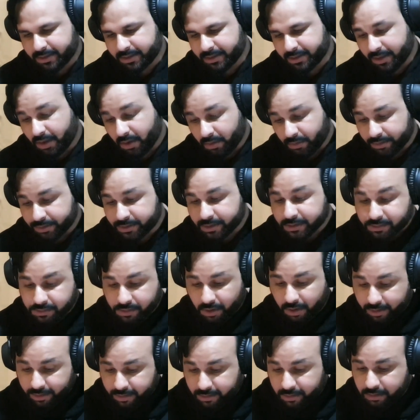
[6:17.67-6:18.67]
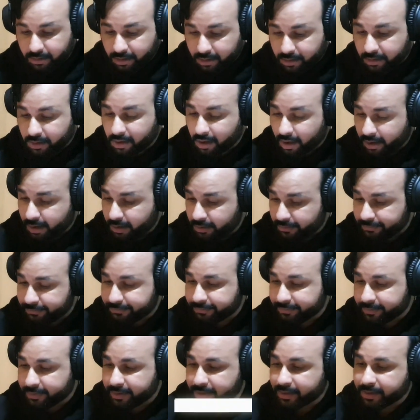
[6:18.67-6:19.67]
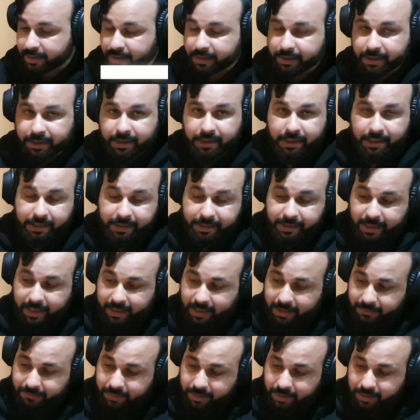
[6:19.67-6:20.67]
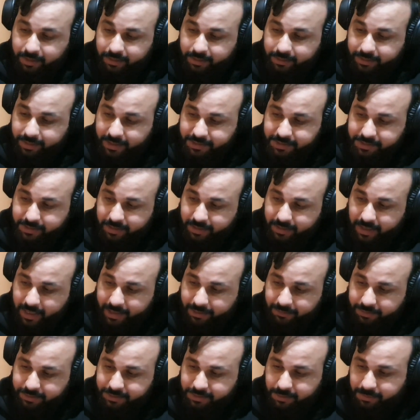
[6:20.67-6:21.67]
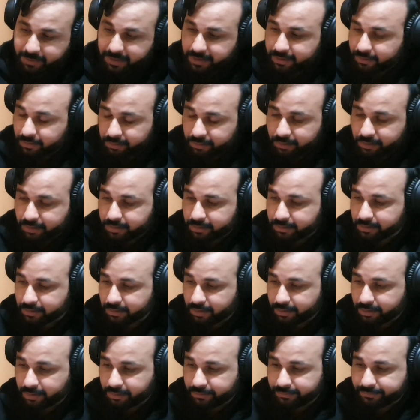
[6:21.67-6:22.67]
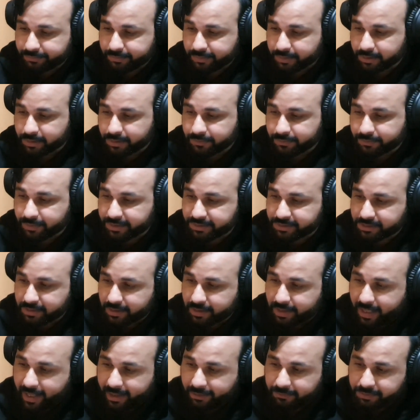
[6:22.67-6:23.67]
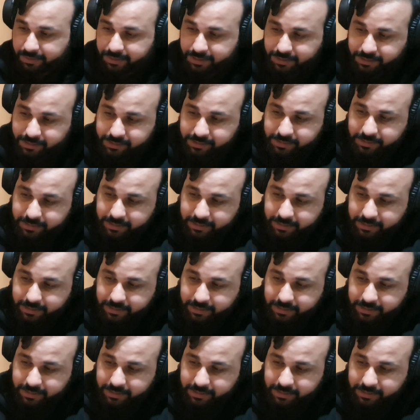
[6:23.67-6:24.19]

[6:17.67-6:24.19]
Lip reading: Oh, it has got a lot of native national language. I mean, a lot of regional languages.